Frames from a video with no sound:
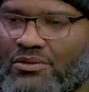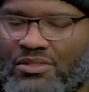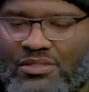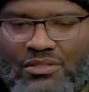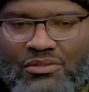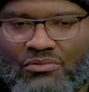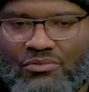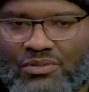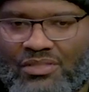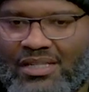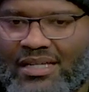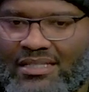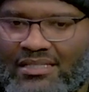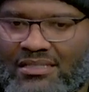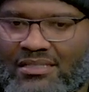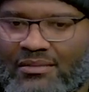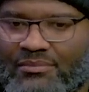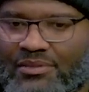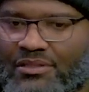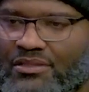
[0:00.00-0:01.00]
which which has
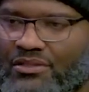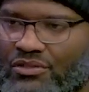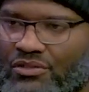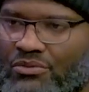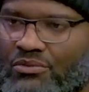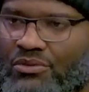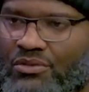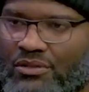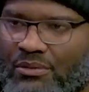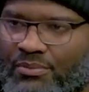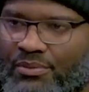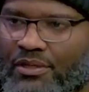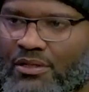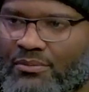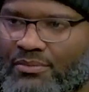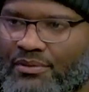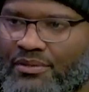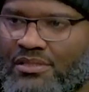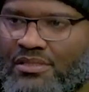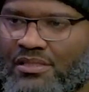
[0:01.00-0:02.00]
something to do with your
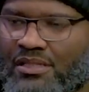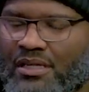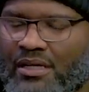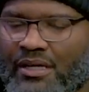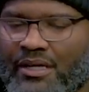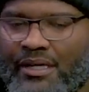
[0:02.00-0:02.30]
purpose.